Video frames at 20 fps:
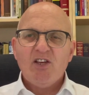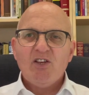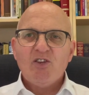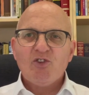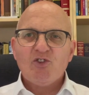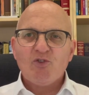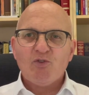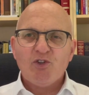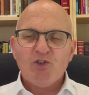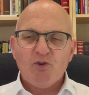
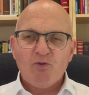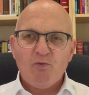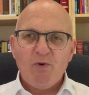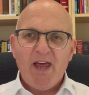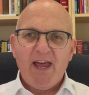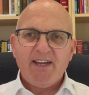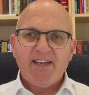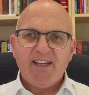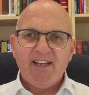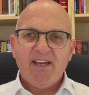so you're
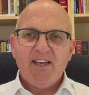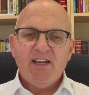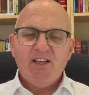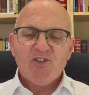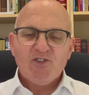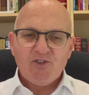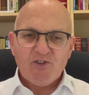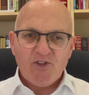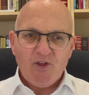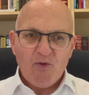ready,
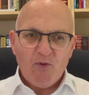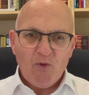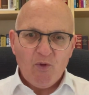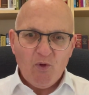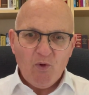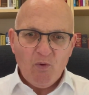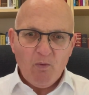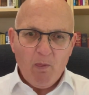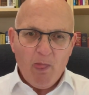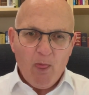so that
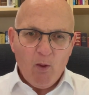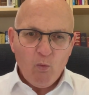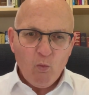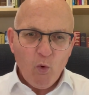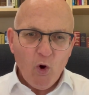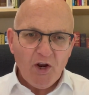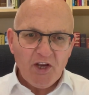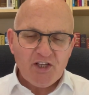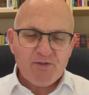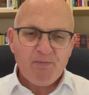
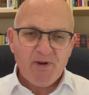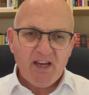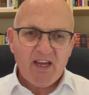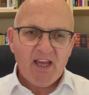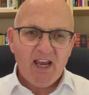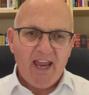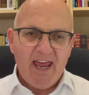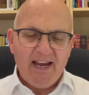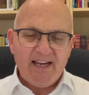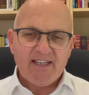what has been
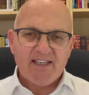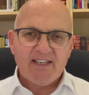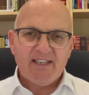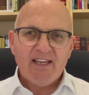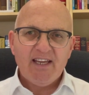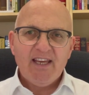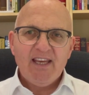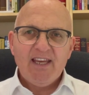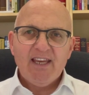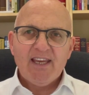collected
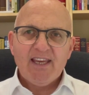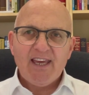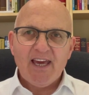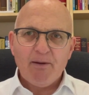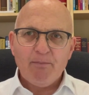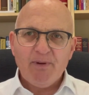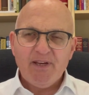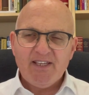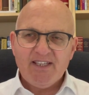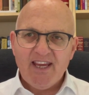can
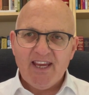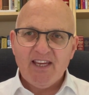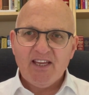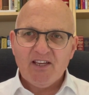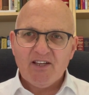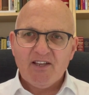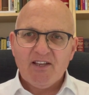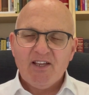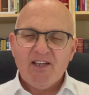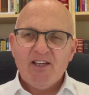be
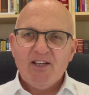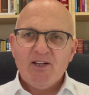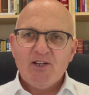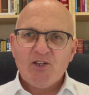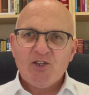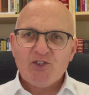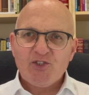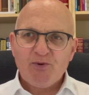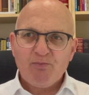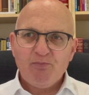taken
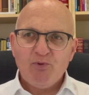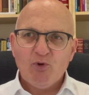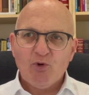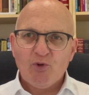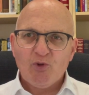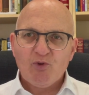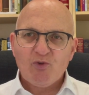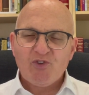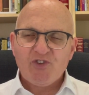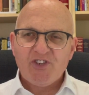to support
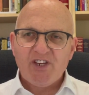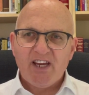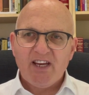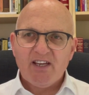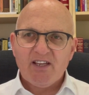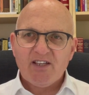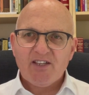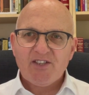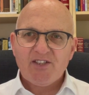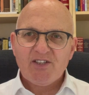those
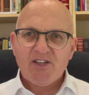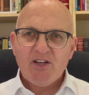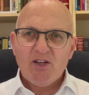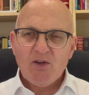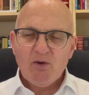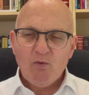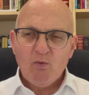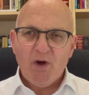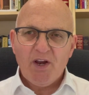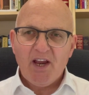saints
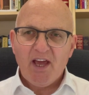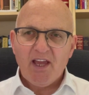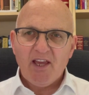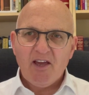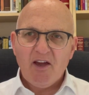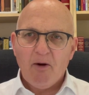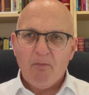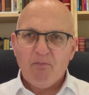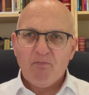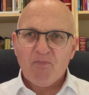when I
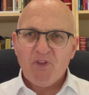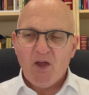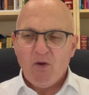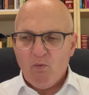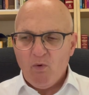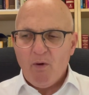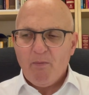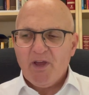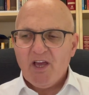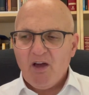come. Now,
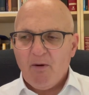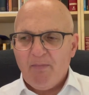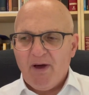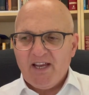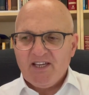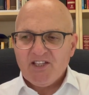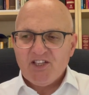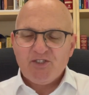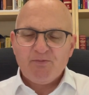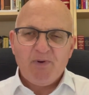when we come back
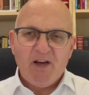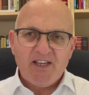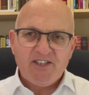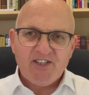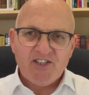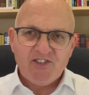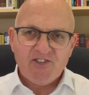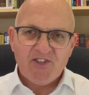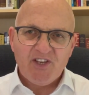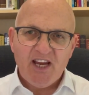to this
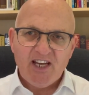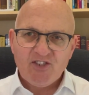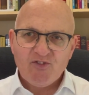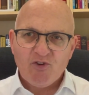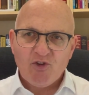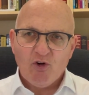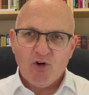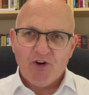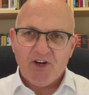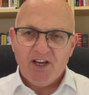passage in the next
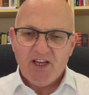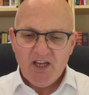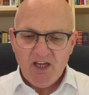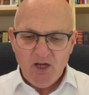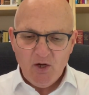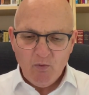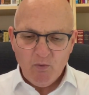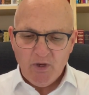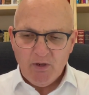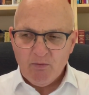recording,
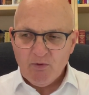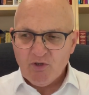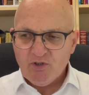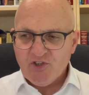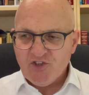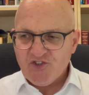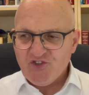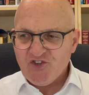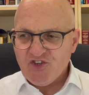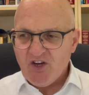we will
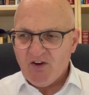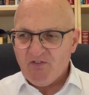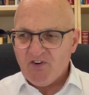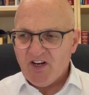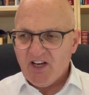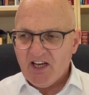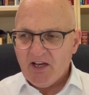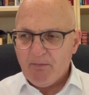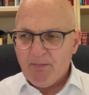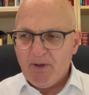discover a
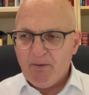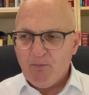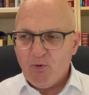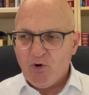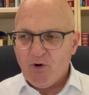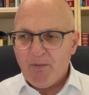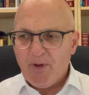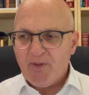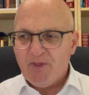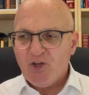little bit more
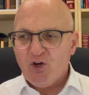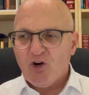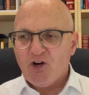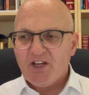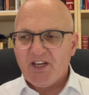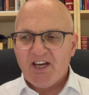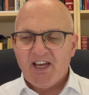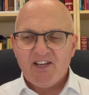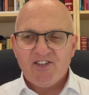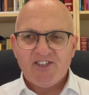about the
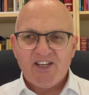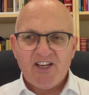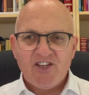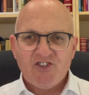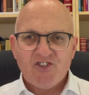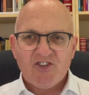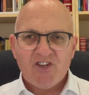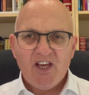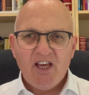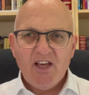
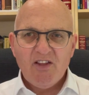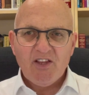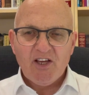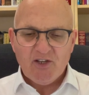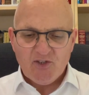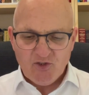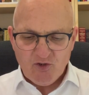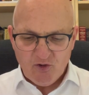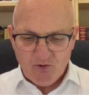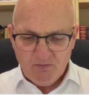organisation that
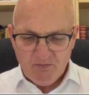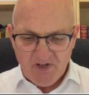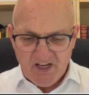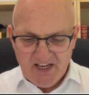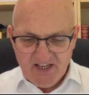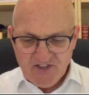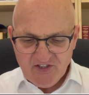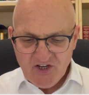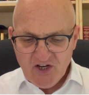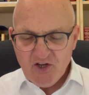took
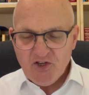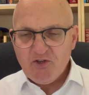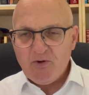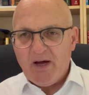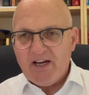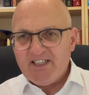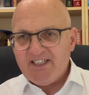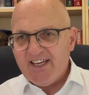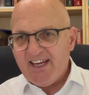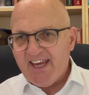place to
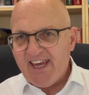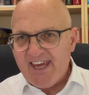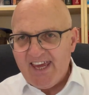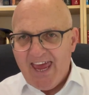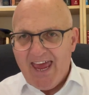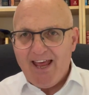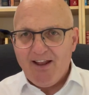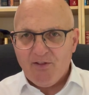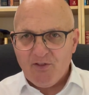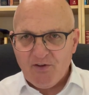actually
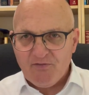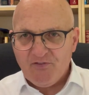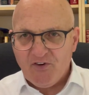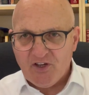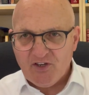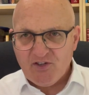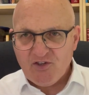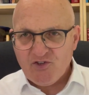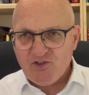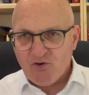get the
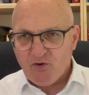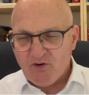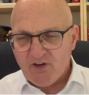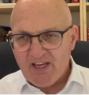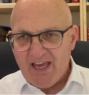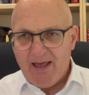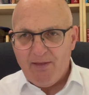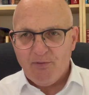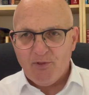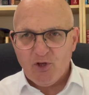funds or
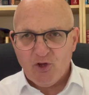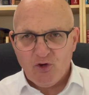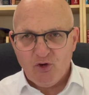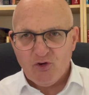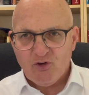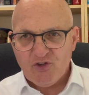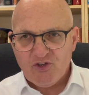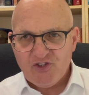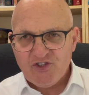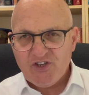get the
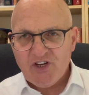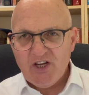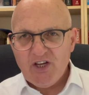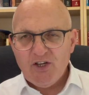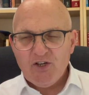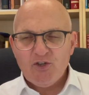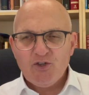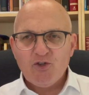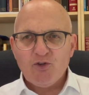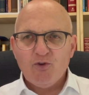goods
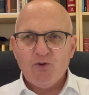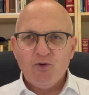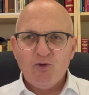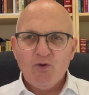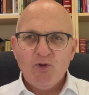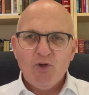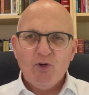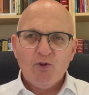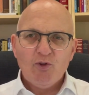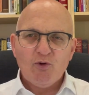to
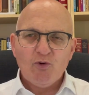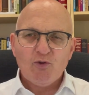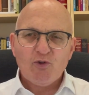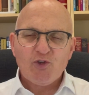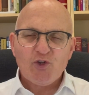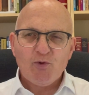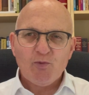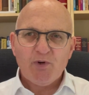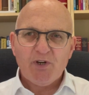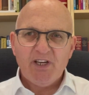those
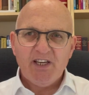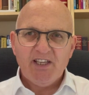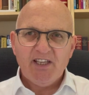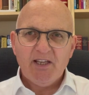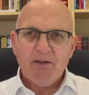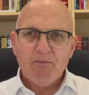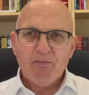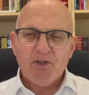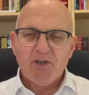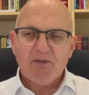who were needy.
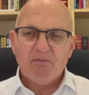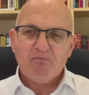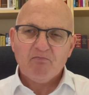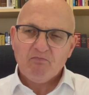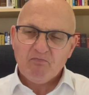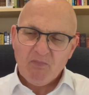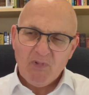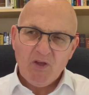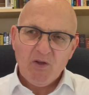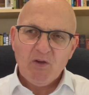But
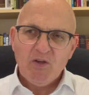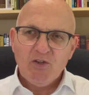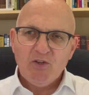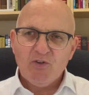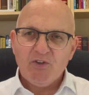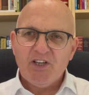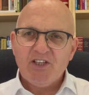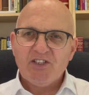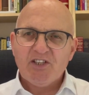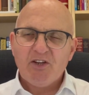you'll
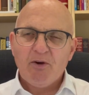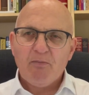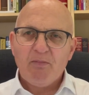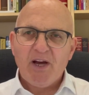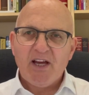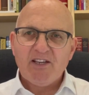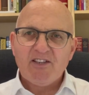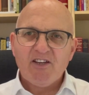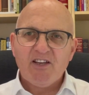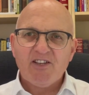need to come
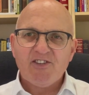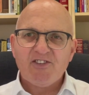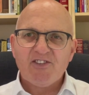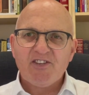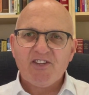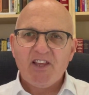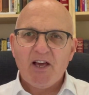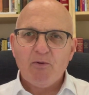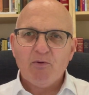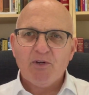back to listen to
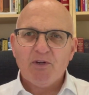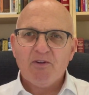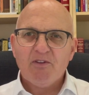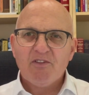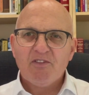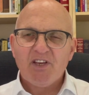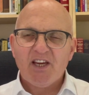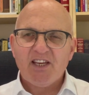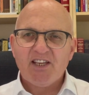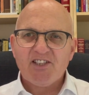that one.
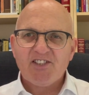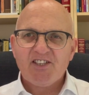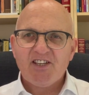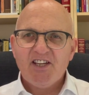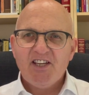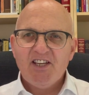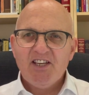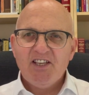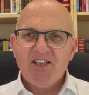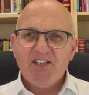Thanks
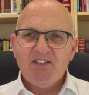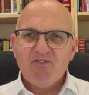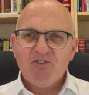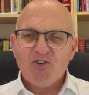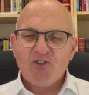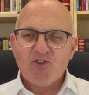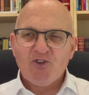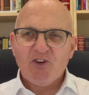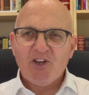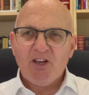for
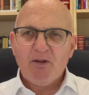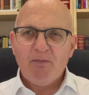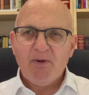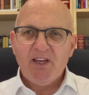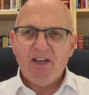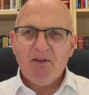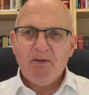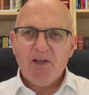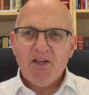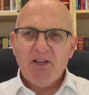joining
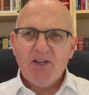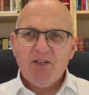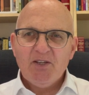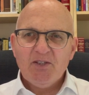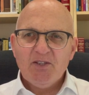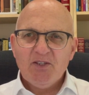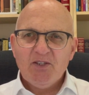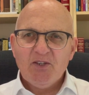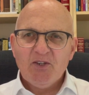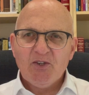me
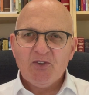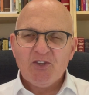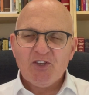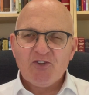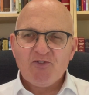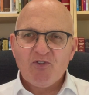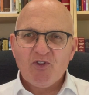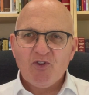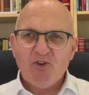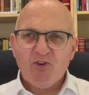on this
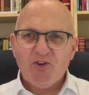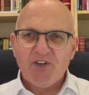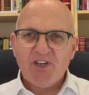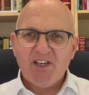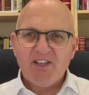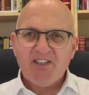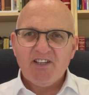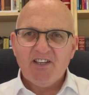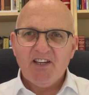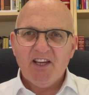recording
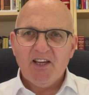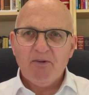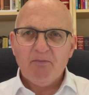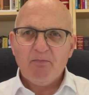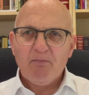today.